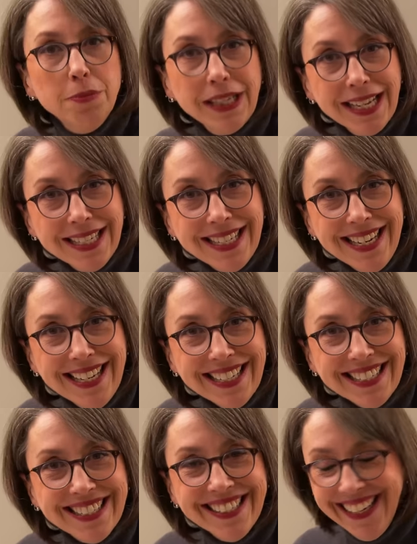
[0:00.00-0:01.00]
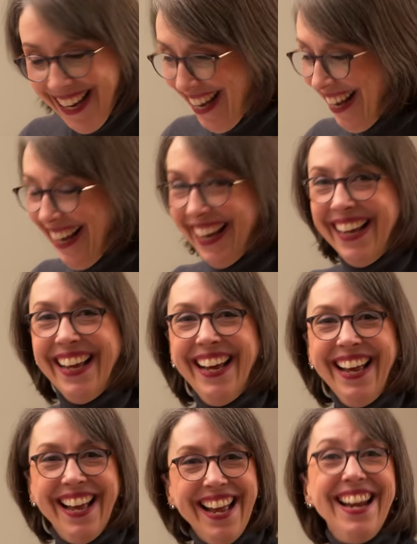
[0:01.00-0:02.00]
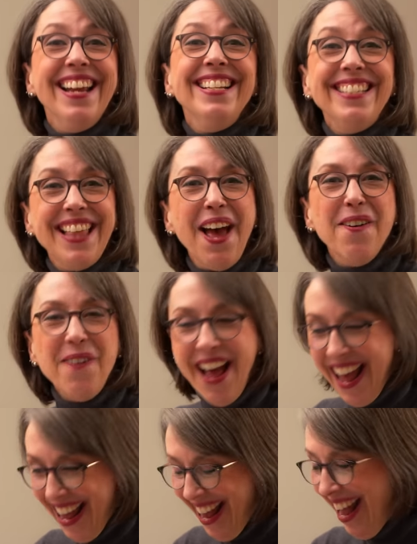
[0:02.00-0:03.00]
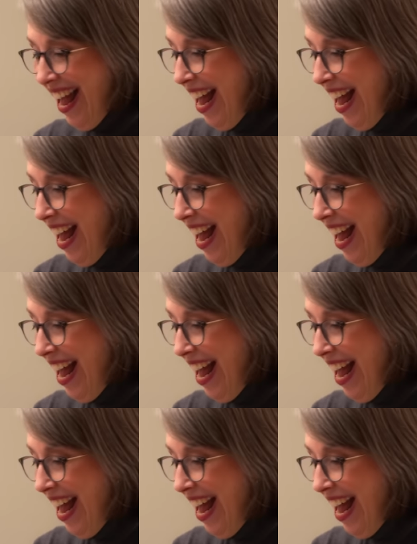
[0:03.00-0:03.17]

Because it is. It is that way.